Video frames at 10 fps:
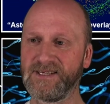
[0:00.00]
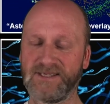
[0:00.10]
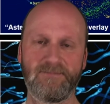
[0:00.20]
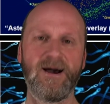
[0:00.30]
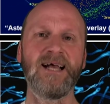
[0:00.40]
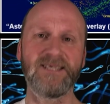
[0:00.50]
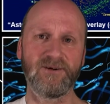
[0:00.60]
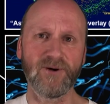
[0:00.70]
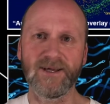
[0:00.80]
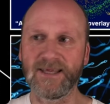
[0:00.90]

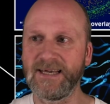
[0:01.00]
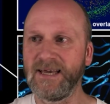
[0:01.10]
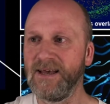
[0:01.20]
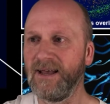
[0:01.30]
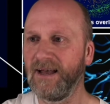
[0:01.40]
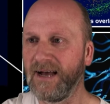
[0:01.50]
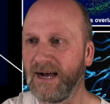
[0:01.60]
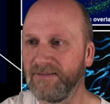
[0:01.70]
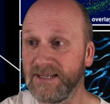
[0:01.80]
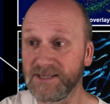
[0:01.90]
amazing, really.
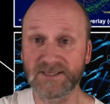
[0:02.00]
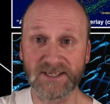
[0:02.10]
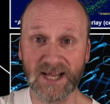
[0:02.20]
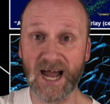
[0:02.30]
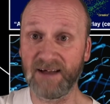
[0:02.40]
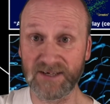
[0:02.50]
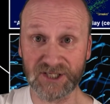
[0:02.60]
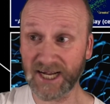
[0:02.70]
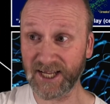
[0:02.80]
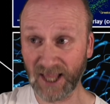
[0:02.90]
This is the day of
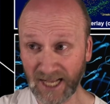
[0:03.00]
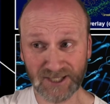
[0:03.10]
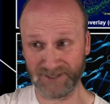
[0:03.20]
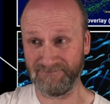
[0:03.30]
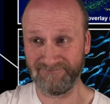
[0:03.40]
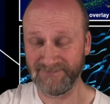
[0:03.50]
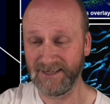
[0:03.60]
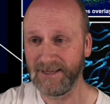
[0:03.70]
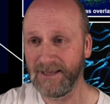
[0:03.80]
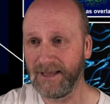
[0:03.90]
ejaculation.
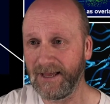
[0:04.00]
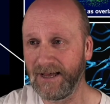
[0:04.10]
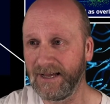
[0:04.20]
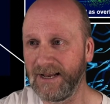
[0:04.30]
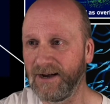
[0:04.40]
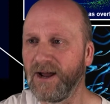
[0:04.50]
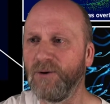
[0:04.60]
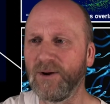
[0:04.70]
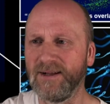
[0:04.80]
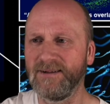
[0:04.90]
Now I
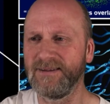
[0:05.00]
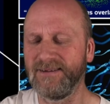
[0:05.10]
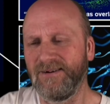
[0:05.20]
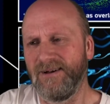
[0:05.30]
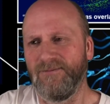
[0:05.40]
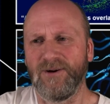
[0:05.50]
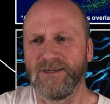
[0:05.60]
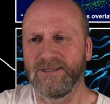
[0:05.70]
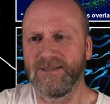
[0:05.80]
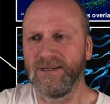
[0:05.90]
want
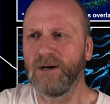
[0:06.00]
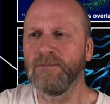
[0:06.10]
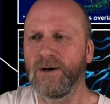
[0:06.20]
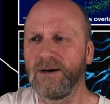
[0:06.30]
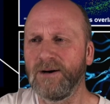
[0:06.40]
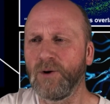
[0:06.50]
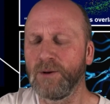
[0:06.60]
to